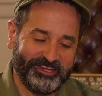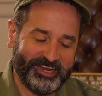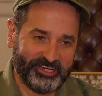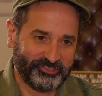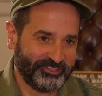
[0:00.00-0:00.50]

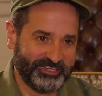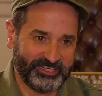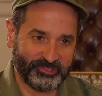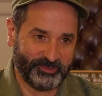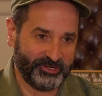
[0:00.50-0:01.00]
Angela
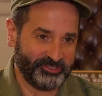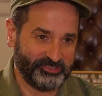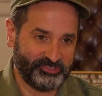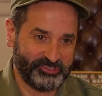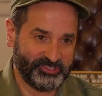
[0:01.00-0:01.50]
Lansbury,
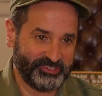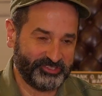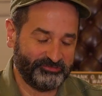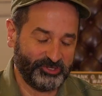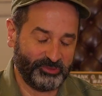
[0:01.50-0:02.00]
she's in
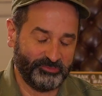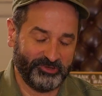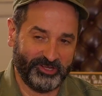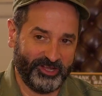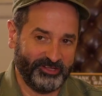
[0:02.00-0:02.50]
this film.
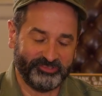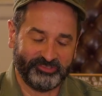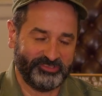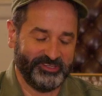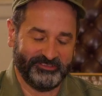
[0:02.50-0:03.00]

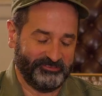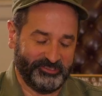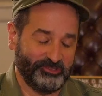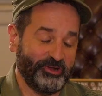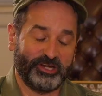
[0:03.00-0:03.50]

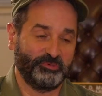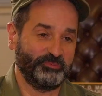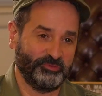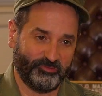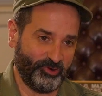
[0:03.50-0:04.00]
Incredible
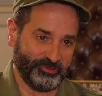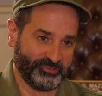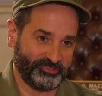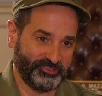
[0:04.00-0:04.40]
performance.